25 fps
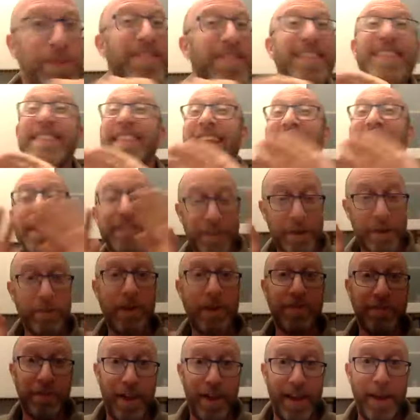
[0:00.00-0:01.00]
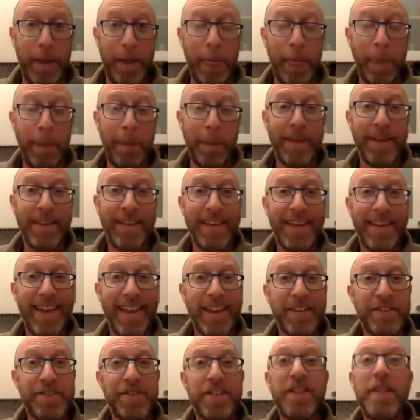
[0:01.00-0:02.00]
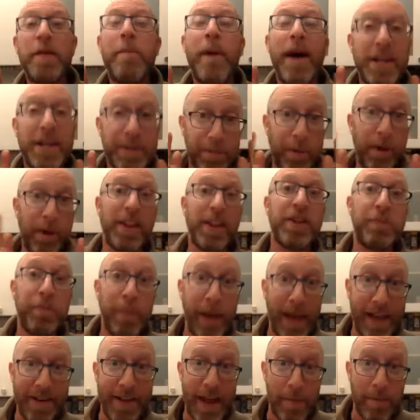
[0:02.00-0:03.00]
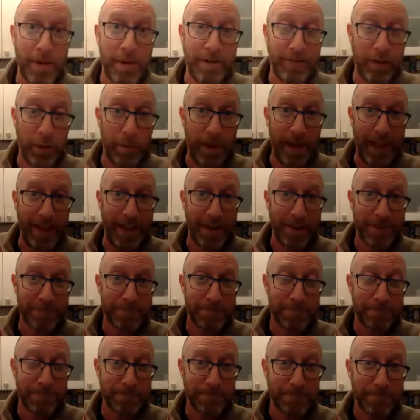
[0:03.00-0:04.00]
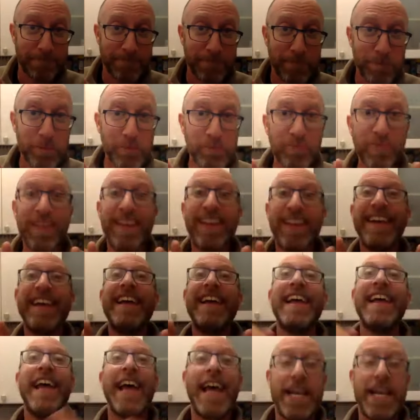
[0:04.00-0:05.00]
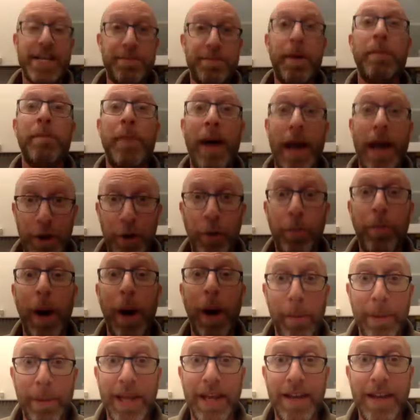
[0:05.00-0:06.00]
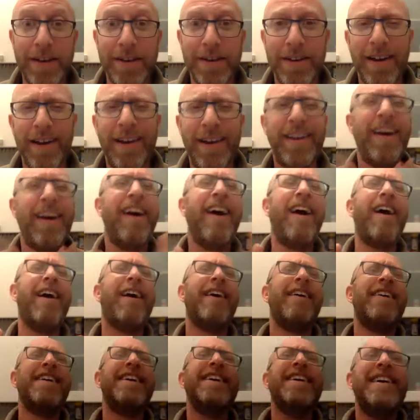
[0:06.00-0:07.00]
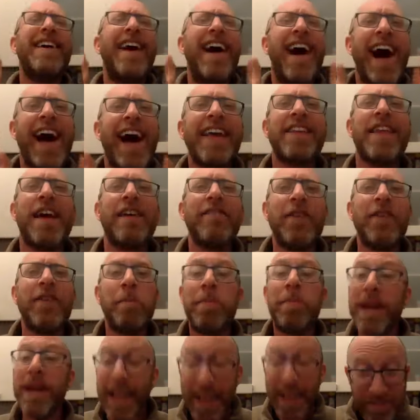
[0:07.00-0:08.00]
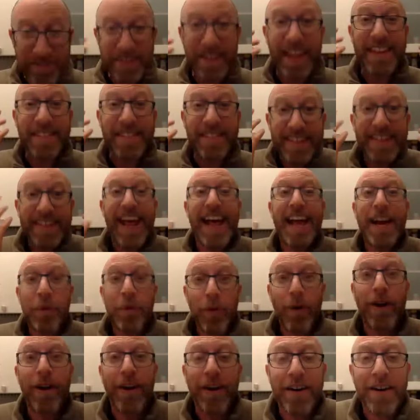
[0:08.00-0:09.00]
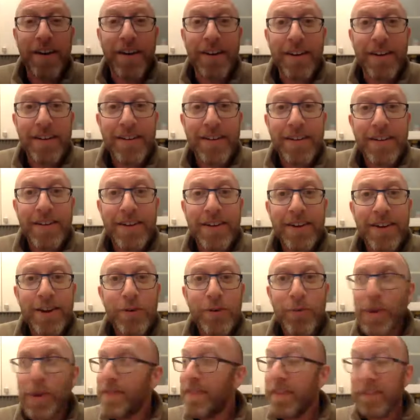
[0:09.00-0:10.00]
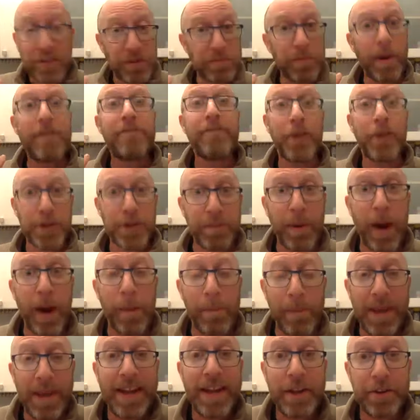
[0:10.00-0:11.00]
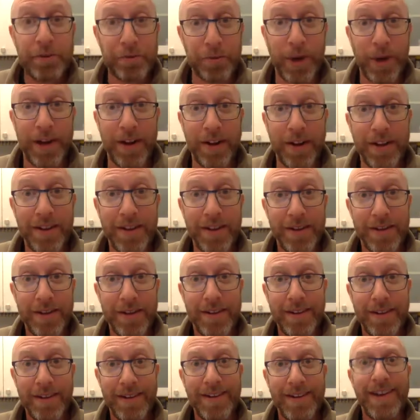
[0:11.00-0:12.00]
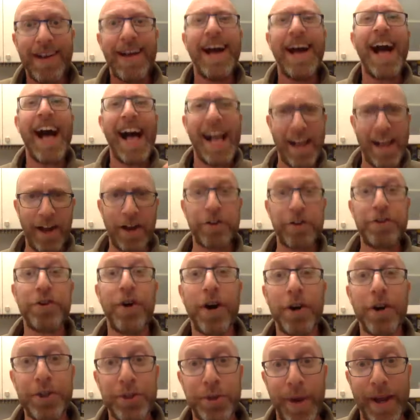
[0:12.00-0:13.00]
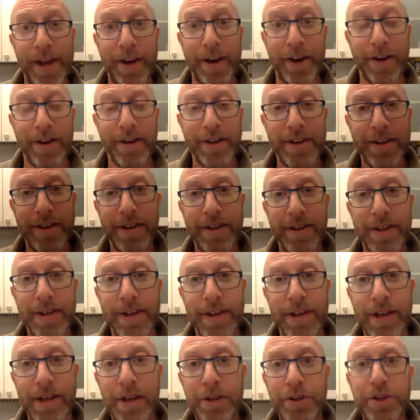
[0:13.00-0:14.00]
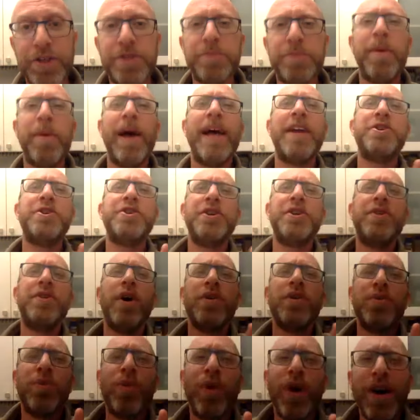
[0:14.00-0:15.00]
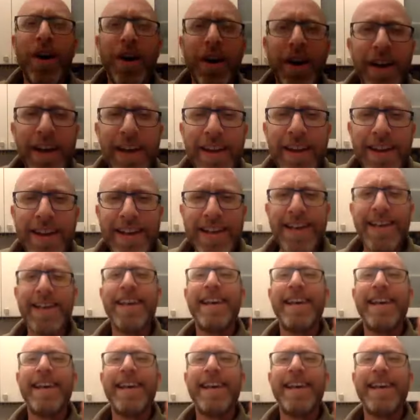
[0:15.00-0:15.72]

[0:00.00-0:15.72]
So the last thing I'm going to say is the best part of this pandemic for me has been my new puppy. And oh, I love him, but it's a lot of work. Right? This is my first puppy in Israel. I got a dog trainer. She's Benji, don't worry.